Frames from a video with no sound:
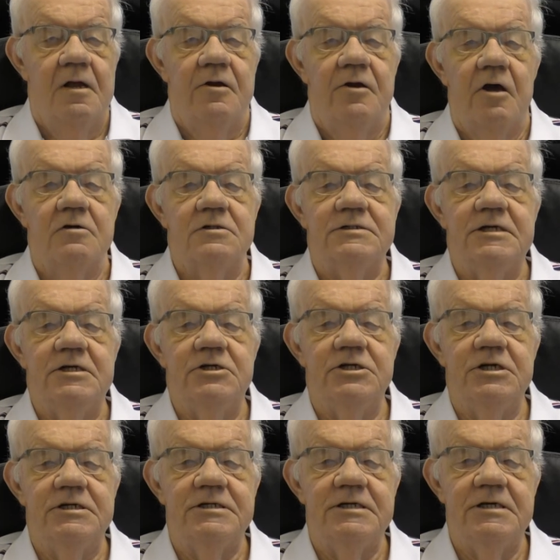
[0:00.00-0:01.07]
No
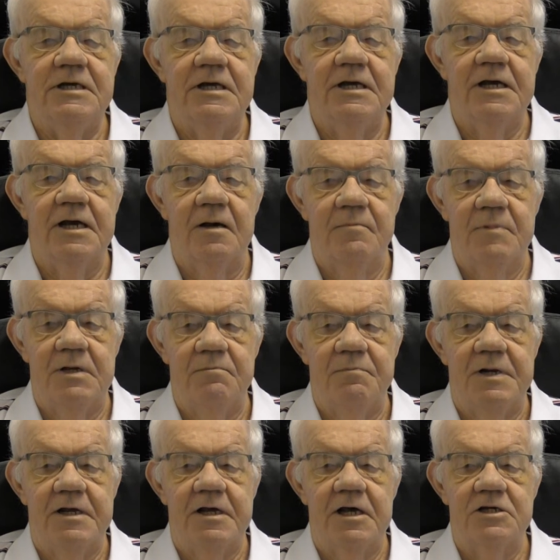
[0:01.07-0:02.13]
CGT income
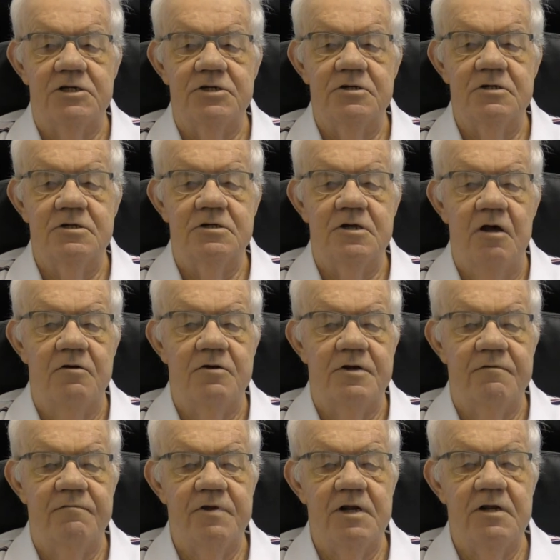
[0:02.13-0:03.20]
implications, no
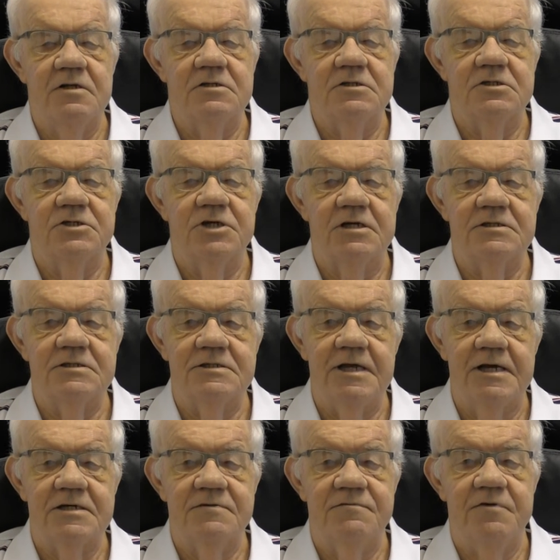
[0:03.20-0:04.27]
dividends, just
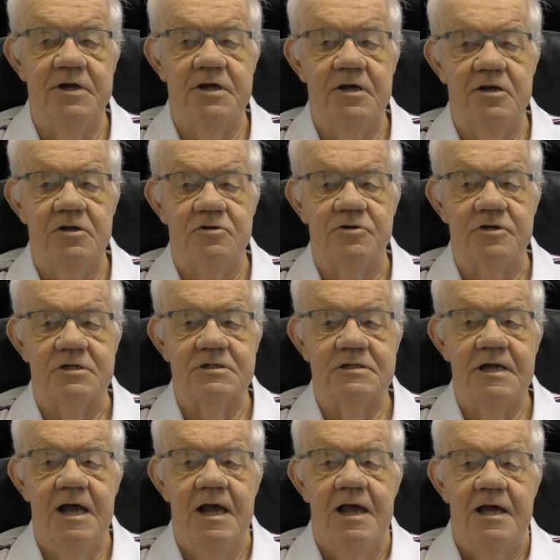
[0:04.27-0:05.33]
tax-free interest.